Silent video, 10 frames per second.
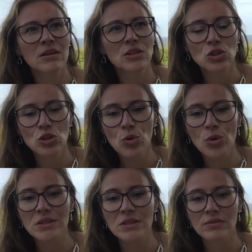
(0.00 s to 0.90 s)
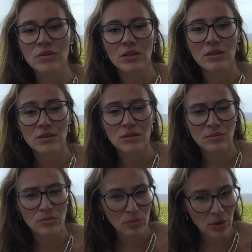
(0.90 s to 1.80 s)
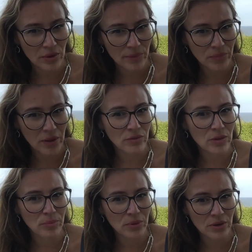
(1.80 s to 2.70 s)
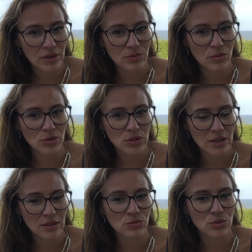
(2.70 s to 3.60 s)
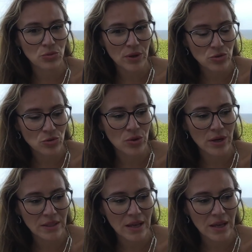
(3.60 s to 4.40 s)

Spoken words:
consequence of the period while Saturn was retrograde,